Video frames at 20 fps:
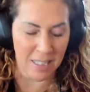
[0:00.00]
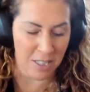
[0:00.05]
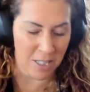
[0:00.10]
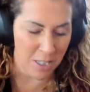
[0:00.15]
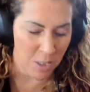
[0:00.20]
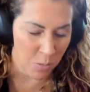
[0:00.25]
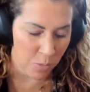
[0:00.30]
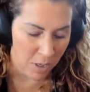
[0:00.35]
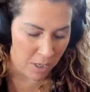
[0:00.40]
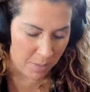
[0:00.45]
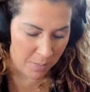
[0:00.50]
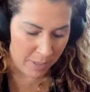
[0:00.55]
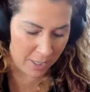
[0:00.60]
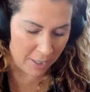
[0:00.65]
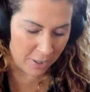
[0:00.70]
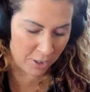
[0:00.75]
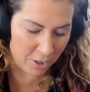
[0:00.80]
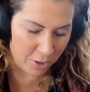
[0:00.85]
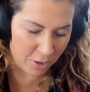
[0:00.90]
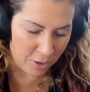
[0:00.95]
Just want to make
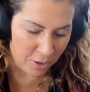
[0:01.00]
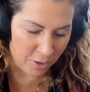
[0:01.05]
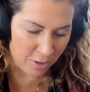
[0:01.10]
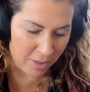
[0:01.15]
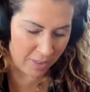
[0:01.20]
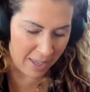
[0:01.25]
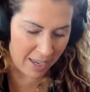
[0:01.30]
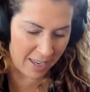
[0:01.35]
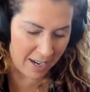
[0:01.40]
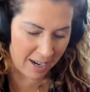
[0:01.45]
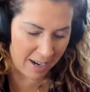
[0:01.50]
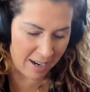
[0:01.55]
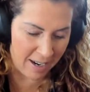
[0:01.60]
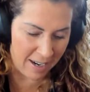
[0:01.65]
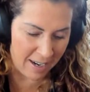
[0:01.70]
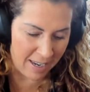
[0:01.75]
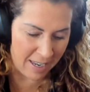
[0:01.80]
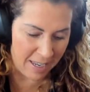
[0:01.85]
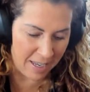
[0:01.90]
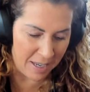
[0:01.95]
sure that I